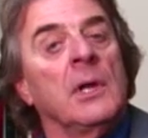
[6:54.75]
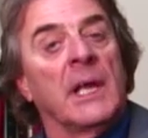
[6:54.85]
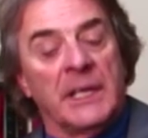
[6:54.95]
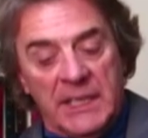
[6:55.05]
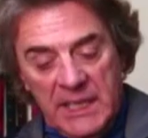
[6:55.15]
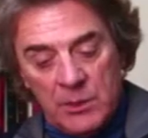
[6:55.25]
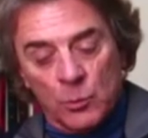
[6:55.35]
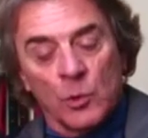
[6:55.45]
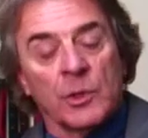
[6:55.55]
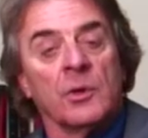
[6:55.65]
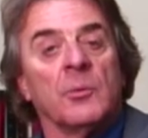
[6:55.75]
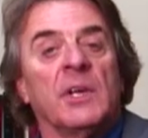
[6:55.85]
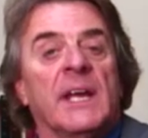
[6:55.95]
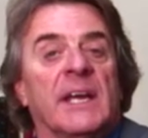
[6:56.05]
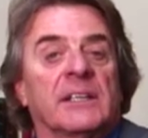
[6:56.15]
And again, we're going to
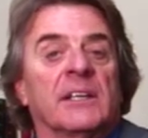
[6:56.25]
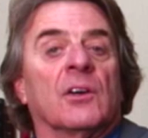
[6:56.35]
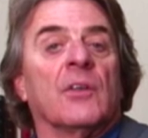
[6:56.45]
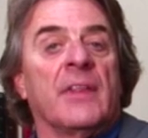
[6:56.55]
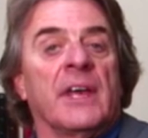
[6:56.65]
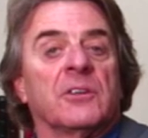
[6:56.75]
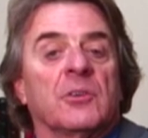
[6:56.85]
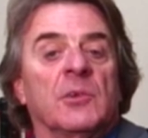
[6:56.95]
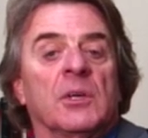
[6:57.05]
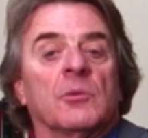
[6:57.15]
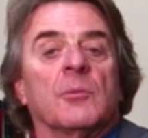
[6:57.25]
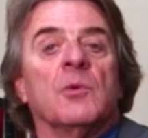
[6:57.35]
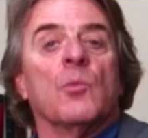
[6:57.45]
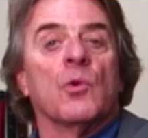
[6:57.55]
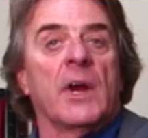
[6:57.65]
be acting on that to be able to be
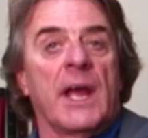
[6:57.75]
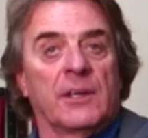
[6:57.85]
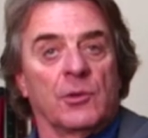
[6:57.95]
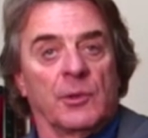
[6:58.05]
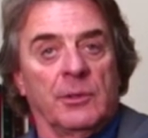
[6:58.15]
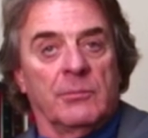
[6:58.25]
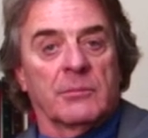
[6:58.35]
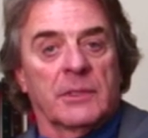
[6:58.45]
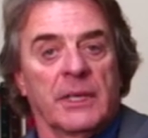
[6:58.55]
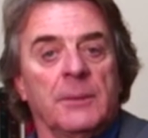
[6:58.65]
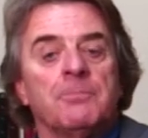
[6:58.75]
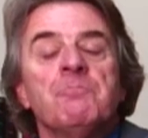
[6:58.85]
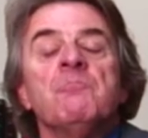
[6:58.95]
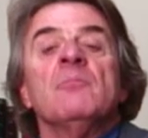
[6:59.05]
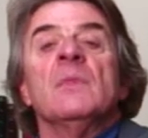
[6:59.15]
more accurate, okay?
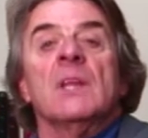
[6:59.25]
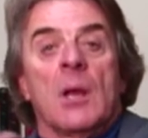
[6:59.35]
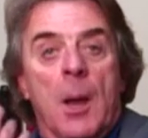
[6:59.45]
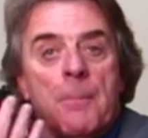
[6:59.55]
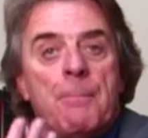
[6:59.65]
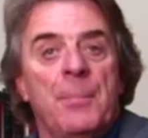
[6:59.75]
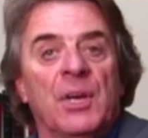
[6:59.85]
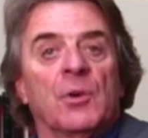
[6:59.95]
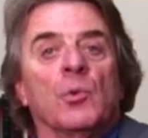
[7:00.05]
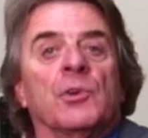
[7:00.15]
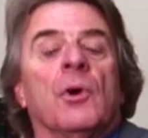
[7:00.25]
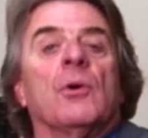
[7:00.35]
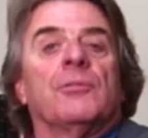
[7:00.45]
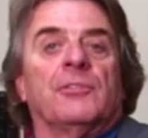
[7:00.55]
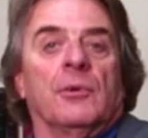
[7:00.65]
A big one
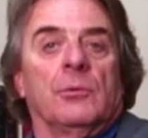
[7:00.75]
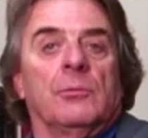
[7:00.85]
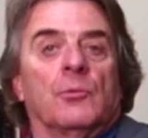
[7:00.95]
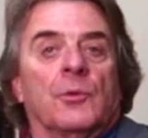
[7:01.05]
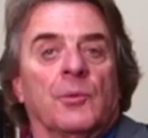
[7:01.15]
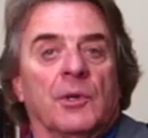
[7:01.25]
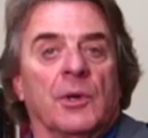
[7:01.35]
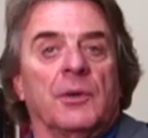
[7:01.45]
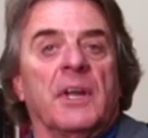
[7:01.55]
also with regard